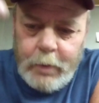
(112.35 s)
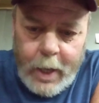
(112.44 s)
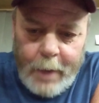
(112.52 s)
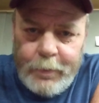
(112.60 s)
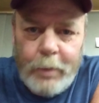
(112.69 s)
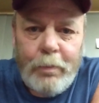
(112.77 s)

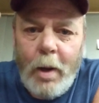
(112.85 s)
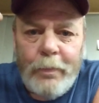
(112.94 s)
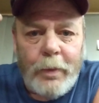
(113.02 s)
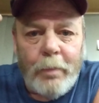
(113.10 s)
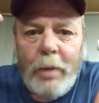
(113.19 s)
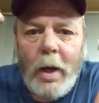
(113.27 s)
happened to
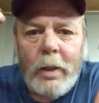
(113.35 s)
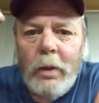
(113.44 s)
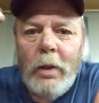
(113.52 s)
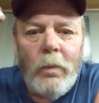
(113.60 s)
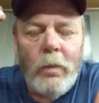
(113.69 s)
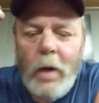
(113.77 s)
bump the button a
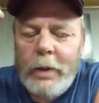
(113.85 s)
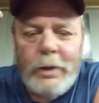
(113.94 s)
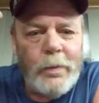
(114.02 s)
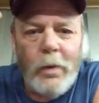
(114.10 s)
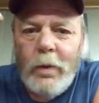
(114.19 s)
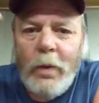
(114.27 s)
little once
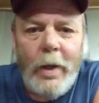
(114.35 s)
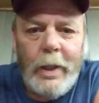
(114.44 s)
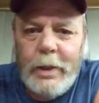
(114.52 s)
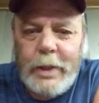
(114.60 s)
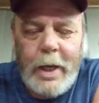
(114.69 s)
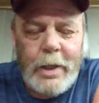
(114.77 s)
real quick
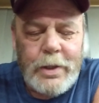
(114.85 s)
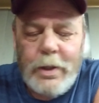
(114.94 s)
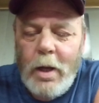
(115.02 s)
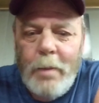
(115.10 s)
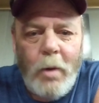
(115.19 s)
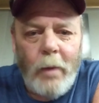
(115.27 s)
because he had his
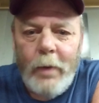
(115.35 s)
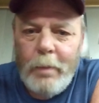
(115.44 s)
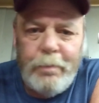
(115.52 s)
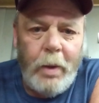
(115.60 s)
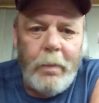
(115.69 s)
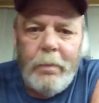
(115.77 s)
thumb over it,
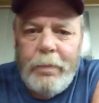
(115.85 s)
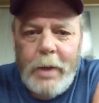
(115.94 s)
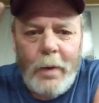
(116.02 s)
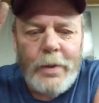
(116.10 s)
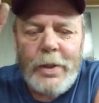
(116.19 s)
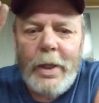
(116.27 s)
and boom,
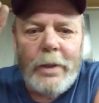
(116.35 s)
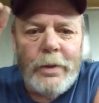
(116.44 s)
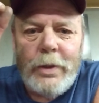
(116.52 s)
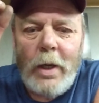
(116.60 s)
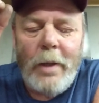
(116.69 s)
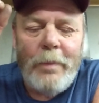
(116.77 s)
that was it.
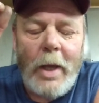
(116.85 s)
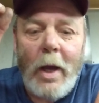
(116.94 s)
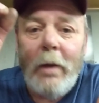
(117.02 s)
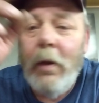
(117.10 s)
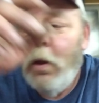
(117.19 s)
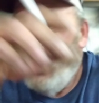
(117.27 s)
Shut him down.